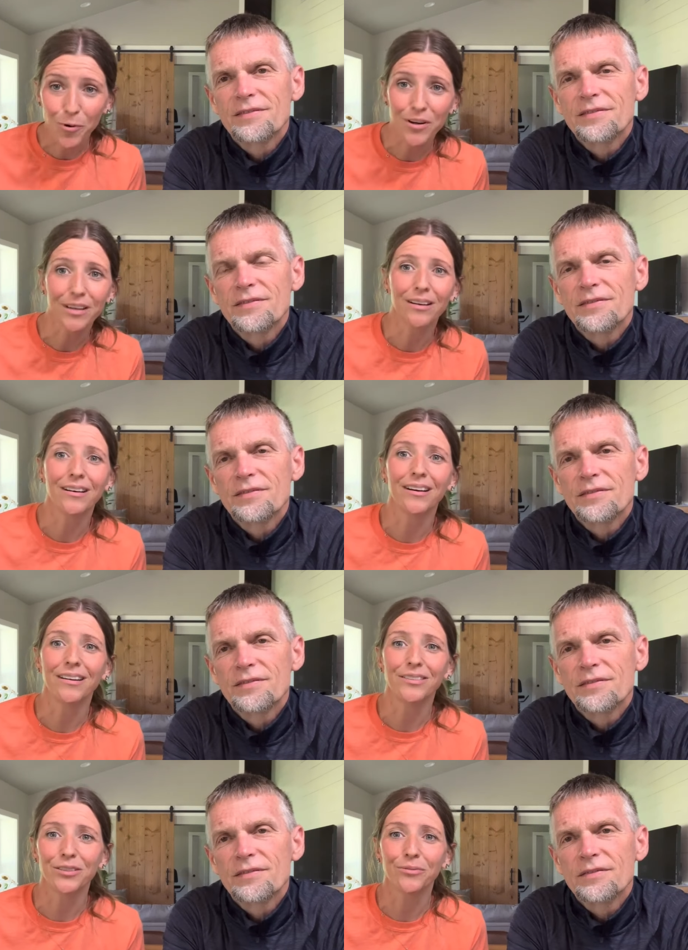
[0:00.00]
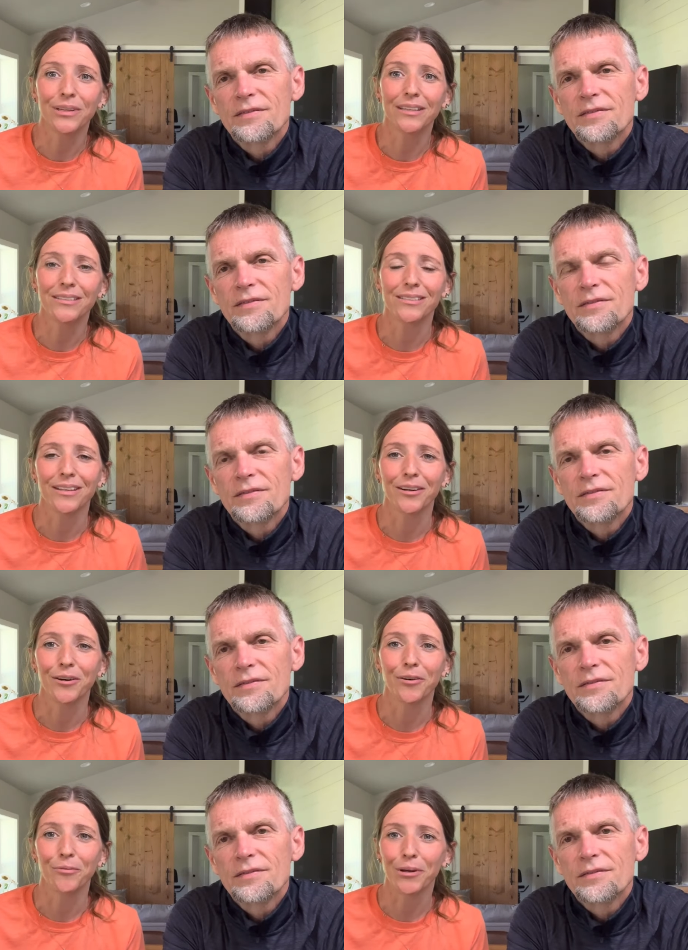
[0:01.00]
Speaker 1: working on and doing.
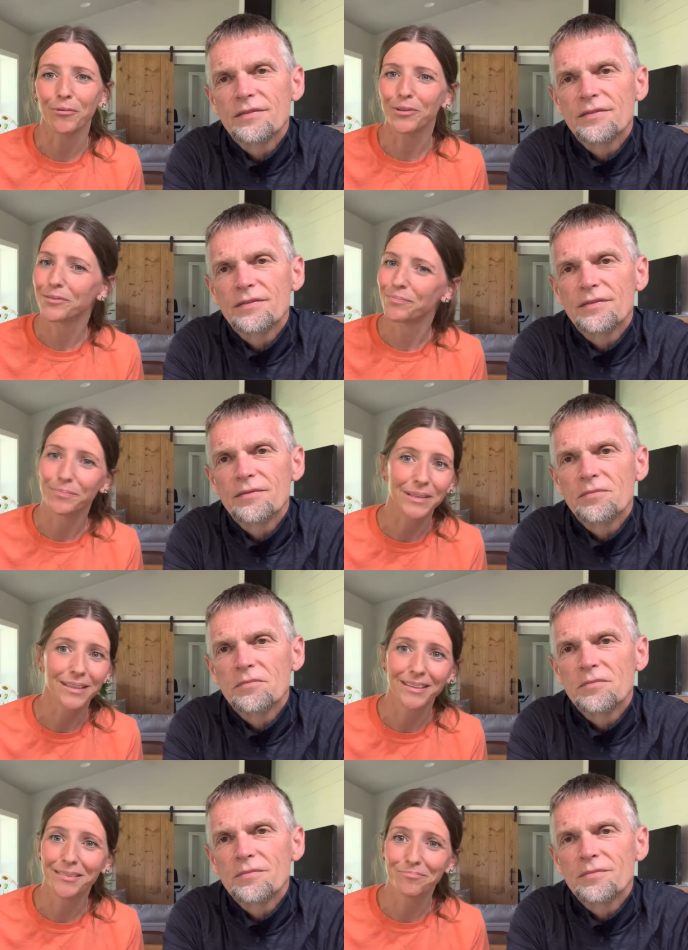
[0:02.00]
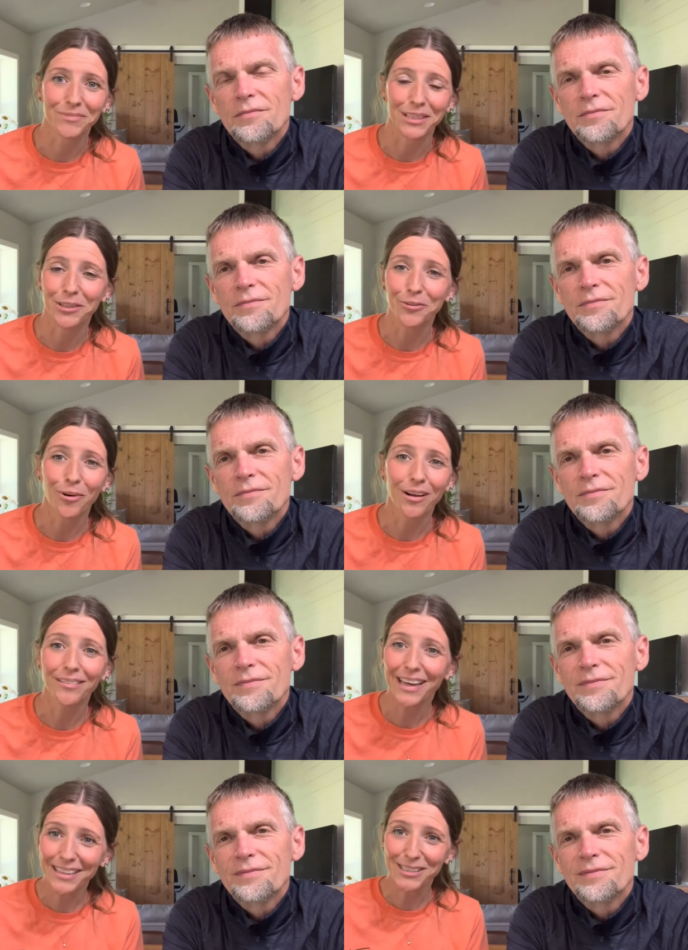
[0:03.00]
So we will be seeing you
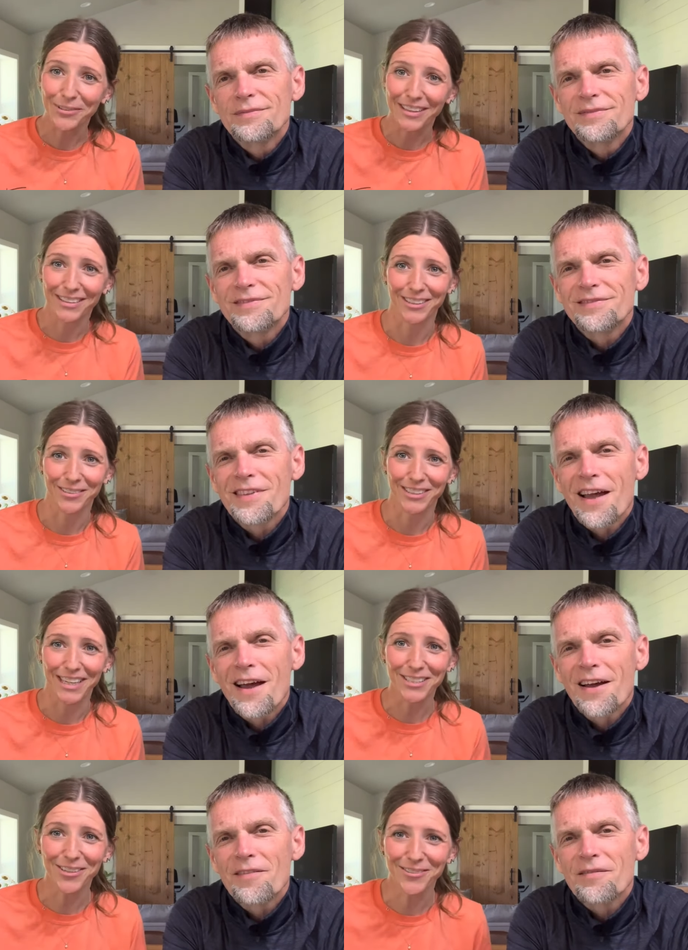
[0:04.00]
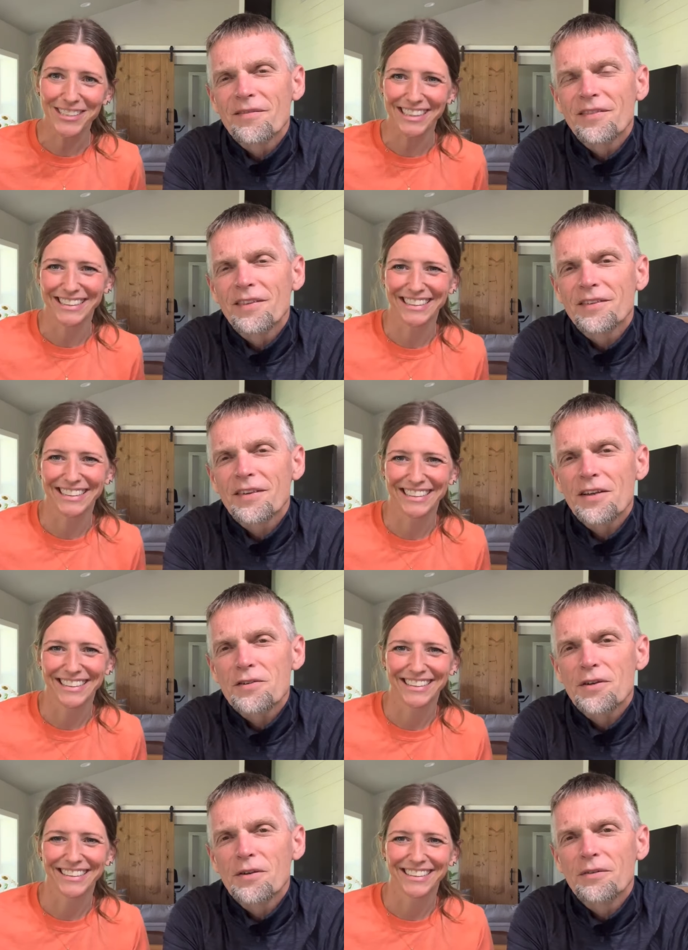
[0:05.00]
all next week. So stay tuned.
Speaker 2: Stay
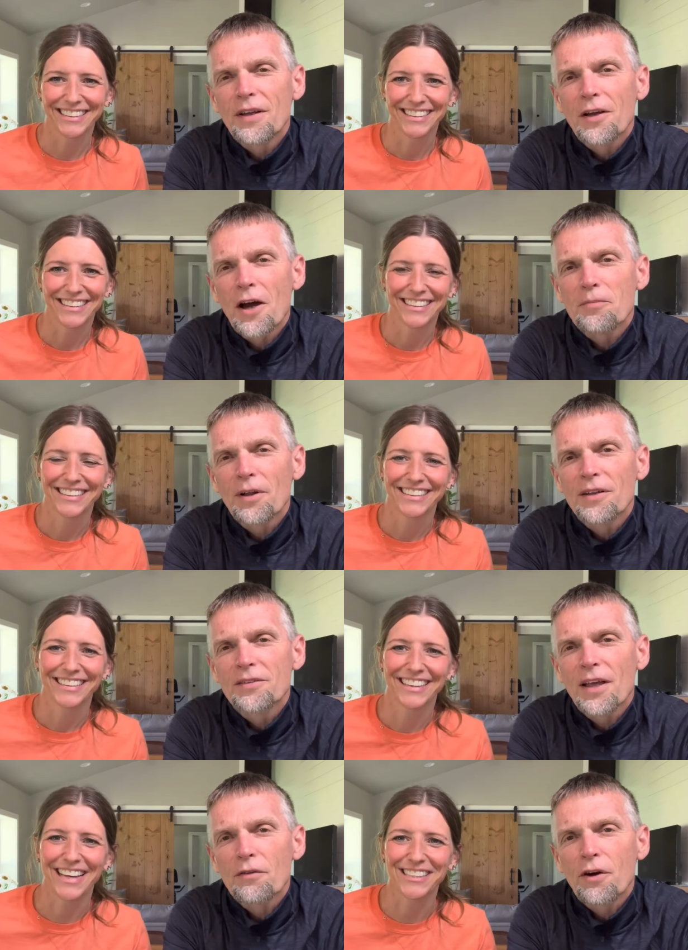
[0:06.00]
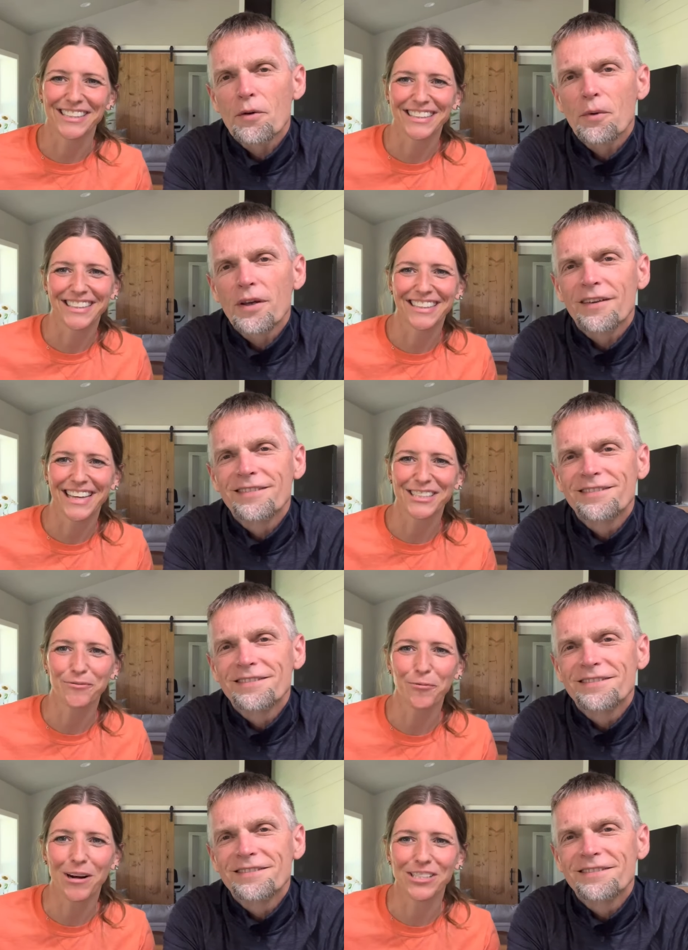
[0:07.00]
tuned. God bless. Have Thank, a great week.
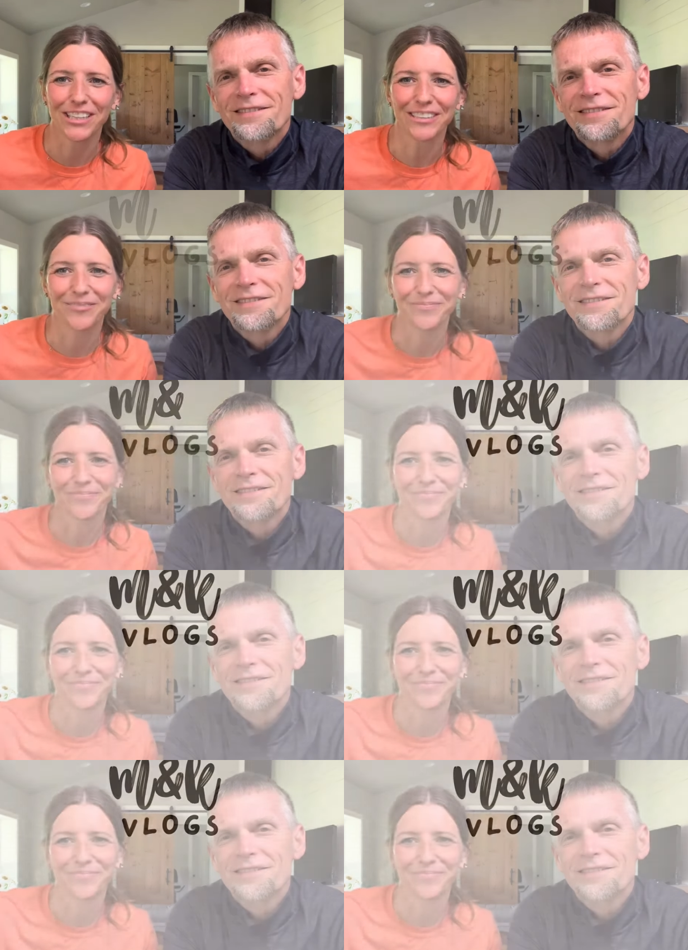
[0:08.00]
Speaker 1: Thanks for watching.